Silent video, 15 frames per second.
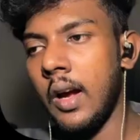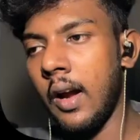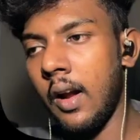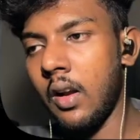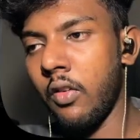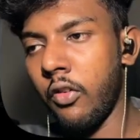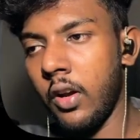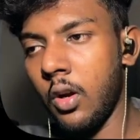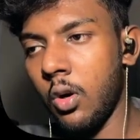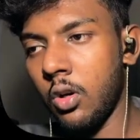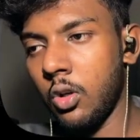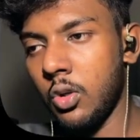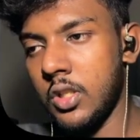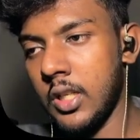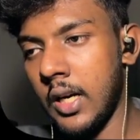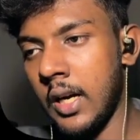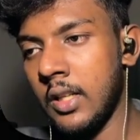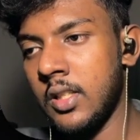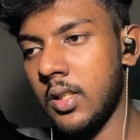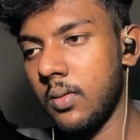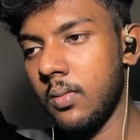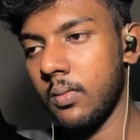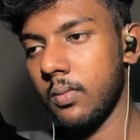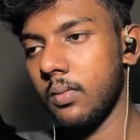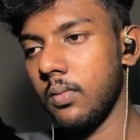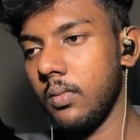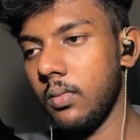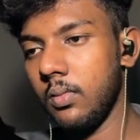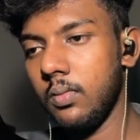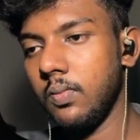And if I go to charts,
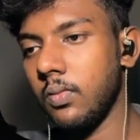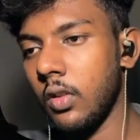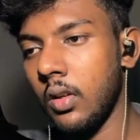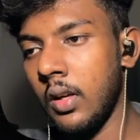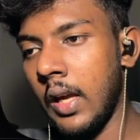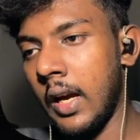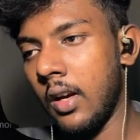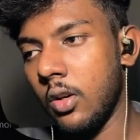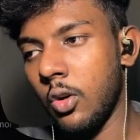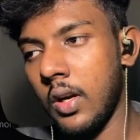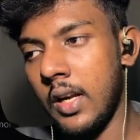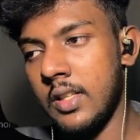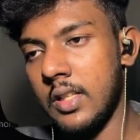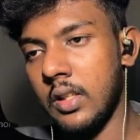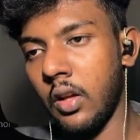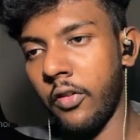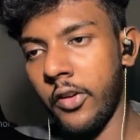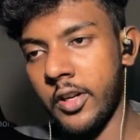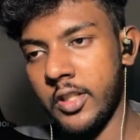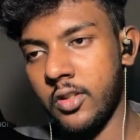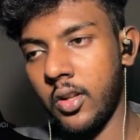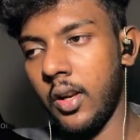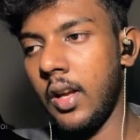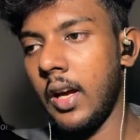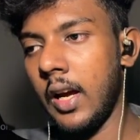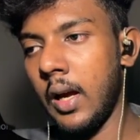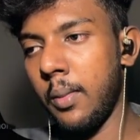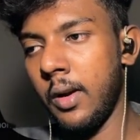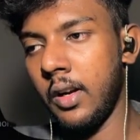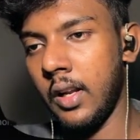yeah, you can see the first 3 I
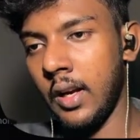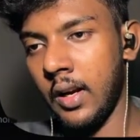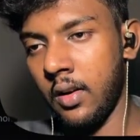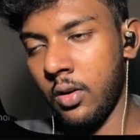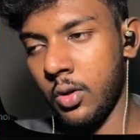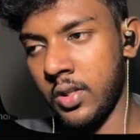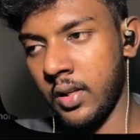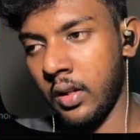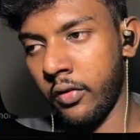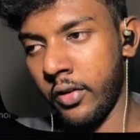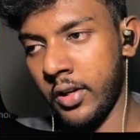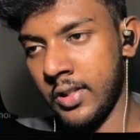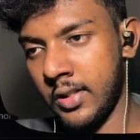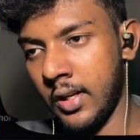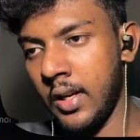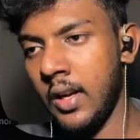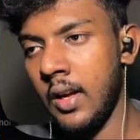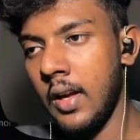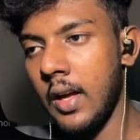have been taking using the first 3.